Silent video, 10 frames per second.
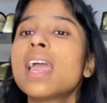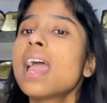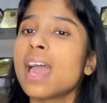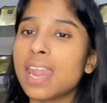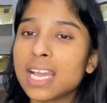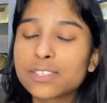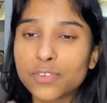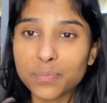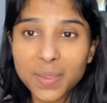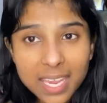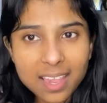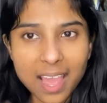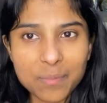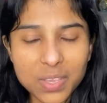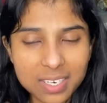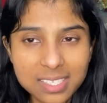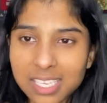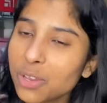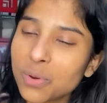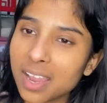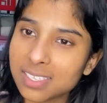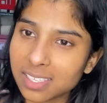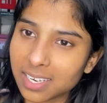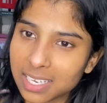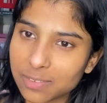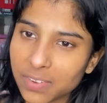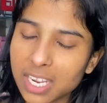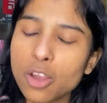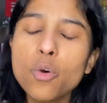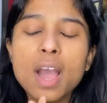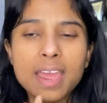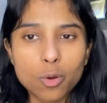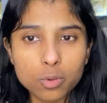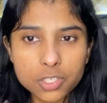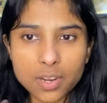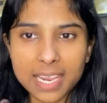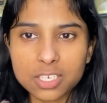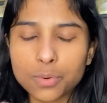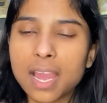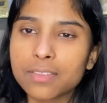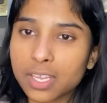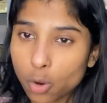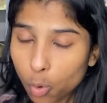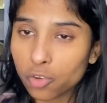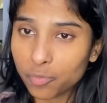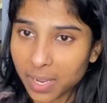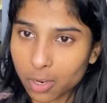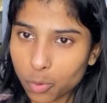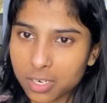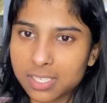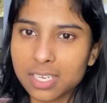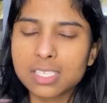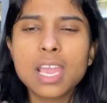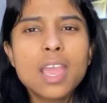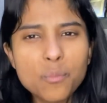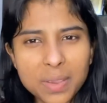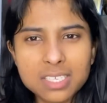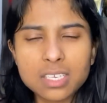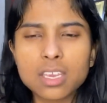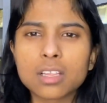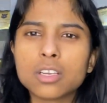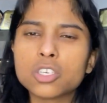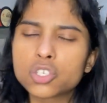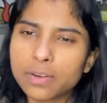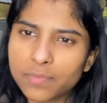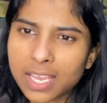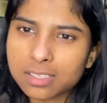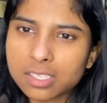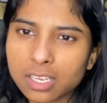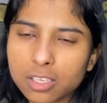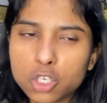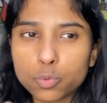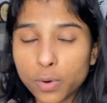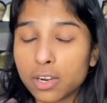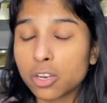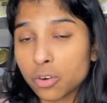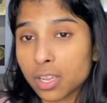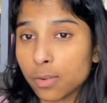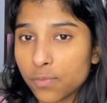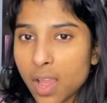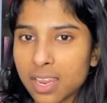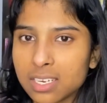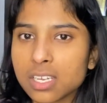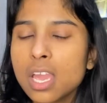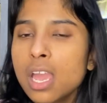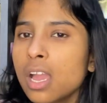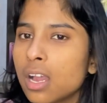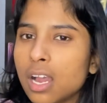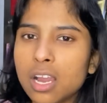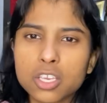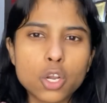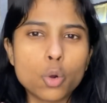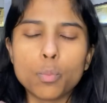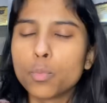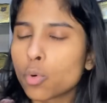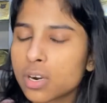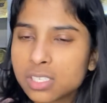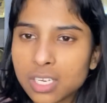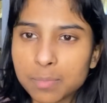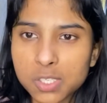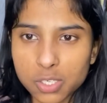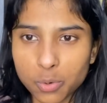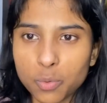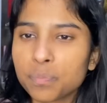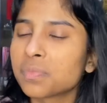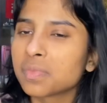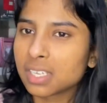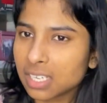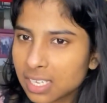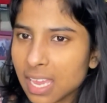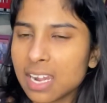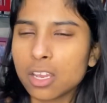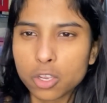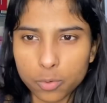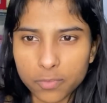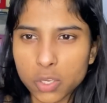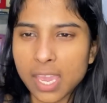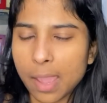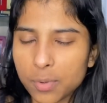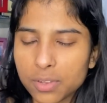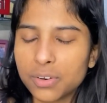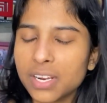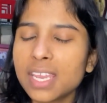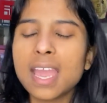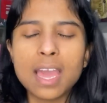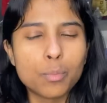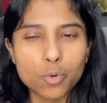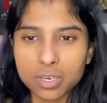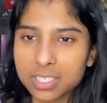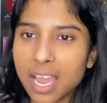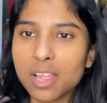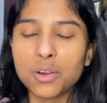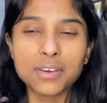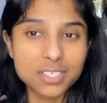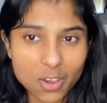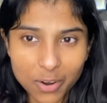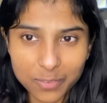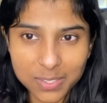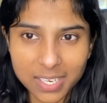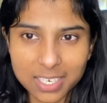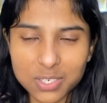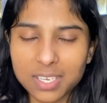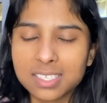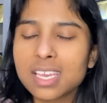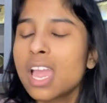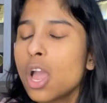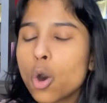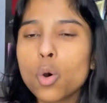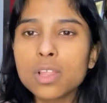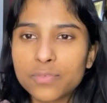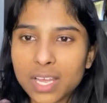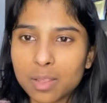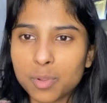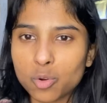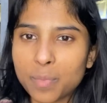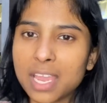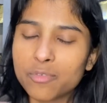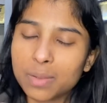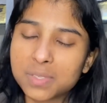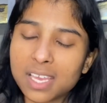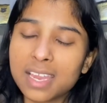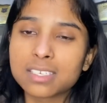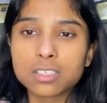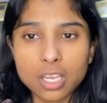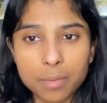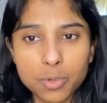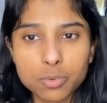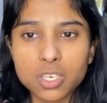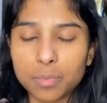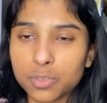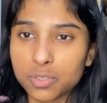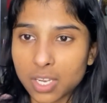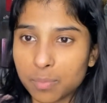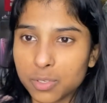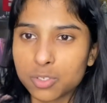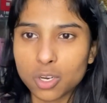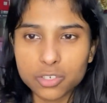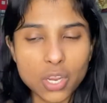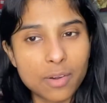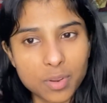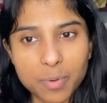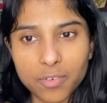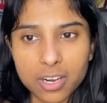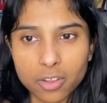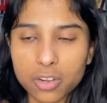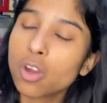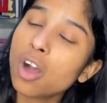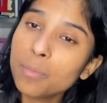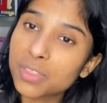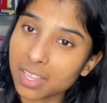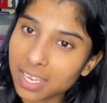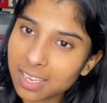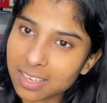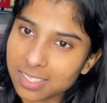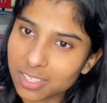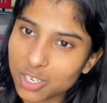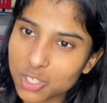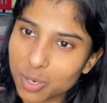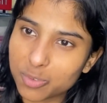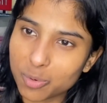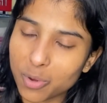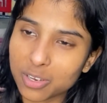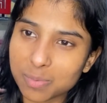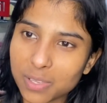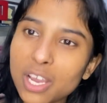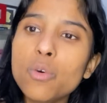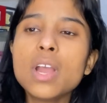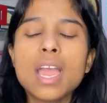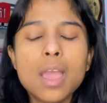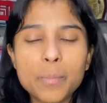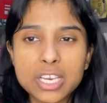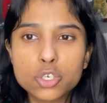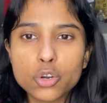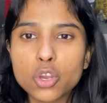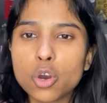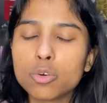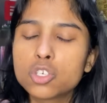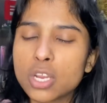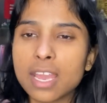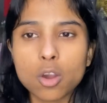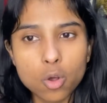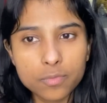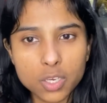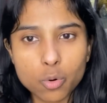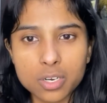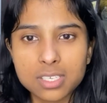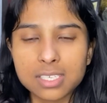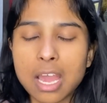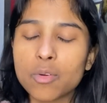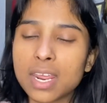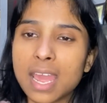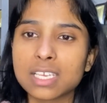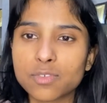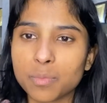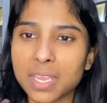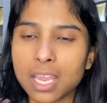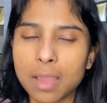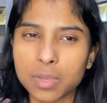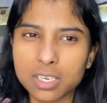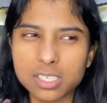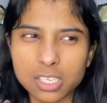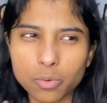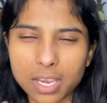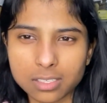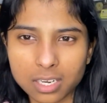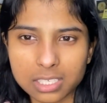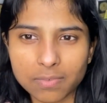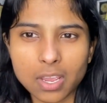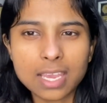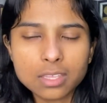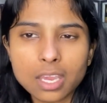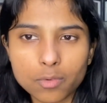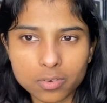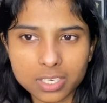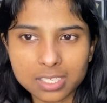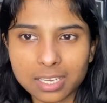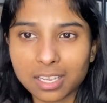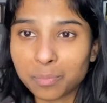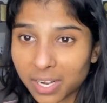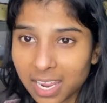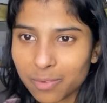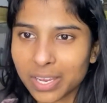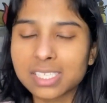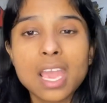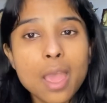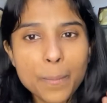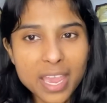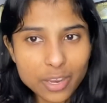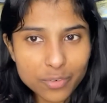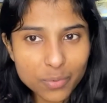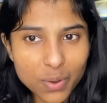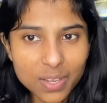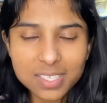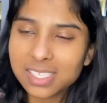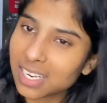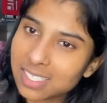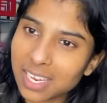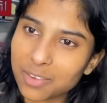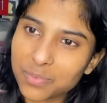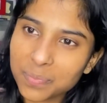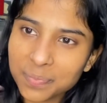And as for me, I'm gonna see you guys in the next video. I'd also like to add that all of my courses, Basic English, Advanced English, where you're gonna find more tips to get a good vocabulary and more dialogues, conversations, all available on my website, www.janvipawar.com. The link is in the description box below. Make sure to go check all of the courses out. And as for me, I'm gonna see you guys in the next video. I think I've already said that, but anyways, bye everyone, stay safe.